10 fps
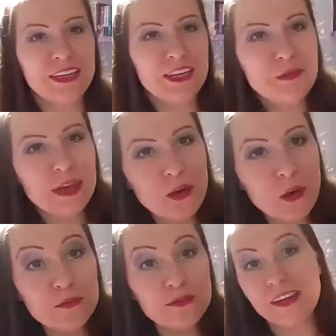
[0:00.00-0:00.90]
And if they
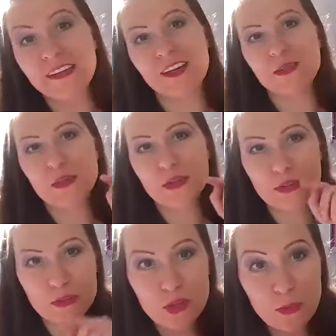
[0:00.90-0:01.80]
don't find out during
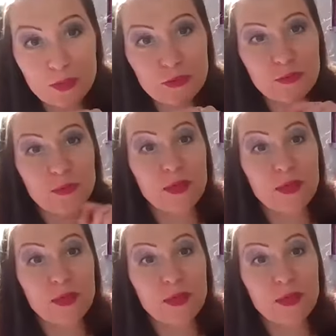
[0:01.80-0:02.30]
the job interview,